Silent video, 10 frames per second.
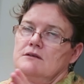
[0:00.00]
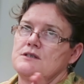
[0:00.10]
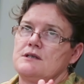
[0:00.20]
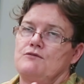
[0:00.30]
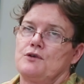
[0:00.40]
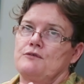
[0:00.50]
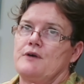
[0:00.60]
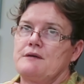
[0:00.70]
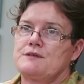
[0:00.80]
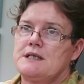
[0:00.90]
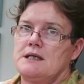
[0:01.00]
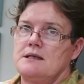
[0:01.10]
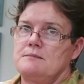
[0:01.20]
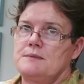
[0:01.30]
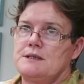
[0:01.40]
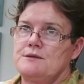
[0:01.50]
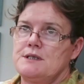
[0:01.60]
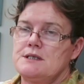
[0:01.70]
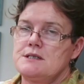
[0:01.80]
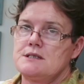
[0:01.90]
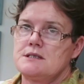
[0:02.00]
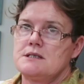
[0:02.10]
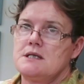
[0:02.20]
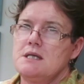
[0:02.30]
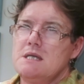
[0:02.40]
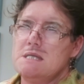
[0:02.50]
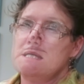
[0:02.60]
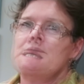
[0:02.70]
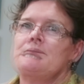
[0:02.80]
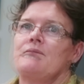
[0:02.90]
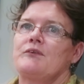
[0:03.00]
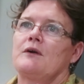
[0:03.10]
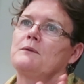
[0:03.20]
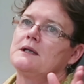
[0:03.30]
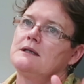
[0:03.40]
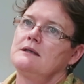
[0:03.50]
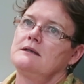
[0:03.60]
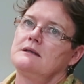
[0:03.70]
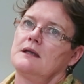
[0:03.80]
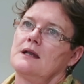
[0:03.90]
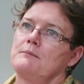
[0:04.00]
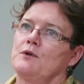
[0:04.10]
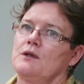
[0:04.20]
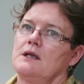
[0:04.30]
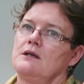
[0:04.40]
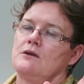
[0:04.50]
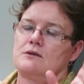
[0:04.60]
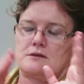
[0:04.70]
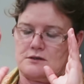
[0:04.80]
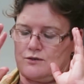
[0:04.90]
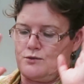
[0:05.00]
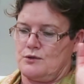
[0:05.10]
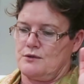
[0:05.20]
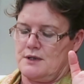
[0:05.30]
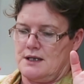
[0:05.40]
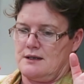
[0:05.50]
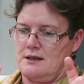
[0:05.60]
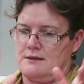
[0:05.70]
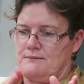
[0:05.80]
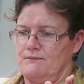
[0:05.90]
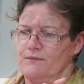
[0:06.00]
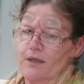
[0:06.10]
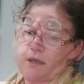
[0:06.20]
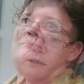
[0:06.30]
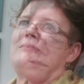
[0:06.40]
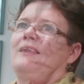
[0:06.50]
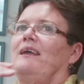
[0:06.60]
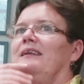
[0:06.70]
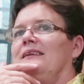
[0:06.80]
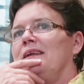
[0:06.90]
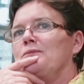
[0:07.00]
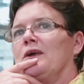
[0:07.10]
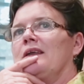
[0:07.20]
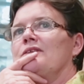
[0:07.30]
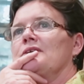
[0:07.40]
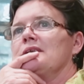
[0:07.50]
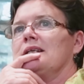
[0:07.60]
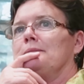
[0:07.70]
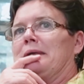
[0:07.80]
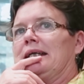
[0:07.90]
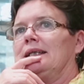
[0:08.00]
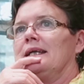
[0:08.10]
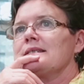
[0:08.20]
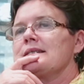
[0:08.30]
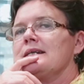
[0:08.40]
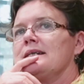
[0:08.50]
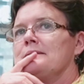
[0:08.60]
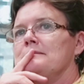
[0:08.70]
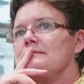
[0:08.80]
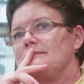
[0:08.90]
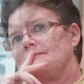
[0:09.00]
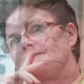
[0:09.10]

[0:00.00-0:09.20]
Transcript: usually 4 or 5 day period. So we'd get up early and not talk or anything, then working through till about lunchtime,